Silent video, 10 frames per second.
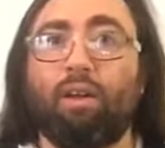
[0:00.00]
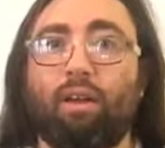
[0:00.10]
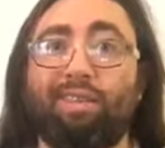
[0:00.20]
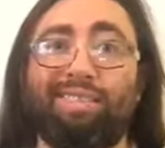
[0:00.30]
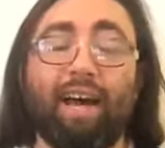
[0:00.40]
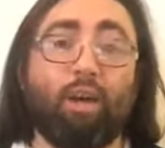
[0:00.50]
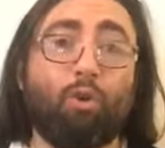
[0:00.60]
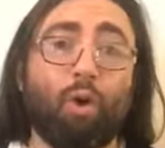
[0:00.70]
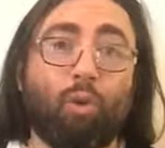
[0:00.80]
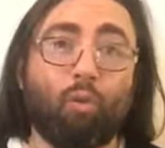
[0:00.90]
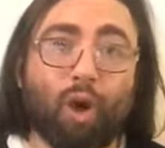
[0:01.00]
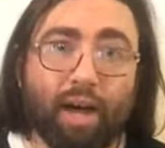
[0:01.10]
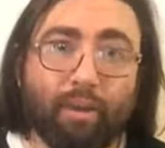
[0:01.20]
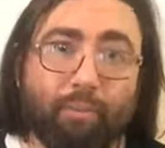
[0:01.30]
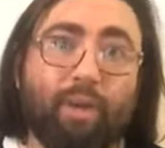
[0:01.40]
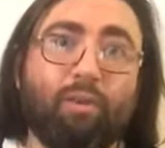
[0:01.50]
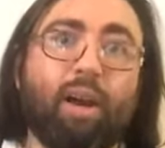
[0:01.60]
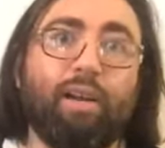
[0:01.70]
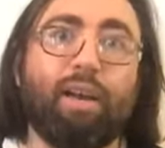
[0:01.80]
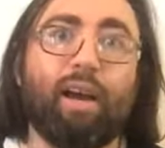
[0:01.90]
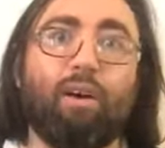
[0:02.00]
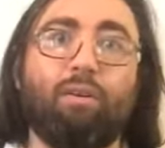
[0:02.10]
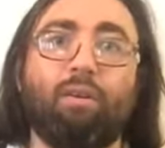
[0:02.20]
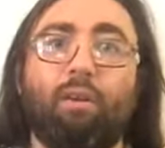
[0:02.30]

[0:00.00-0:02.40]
is not who I want to be right now.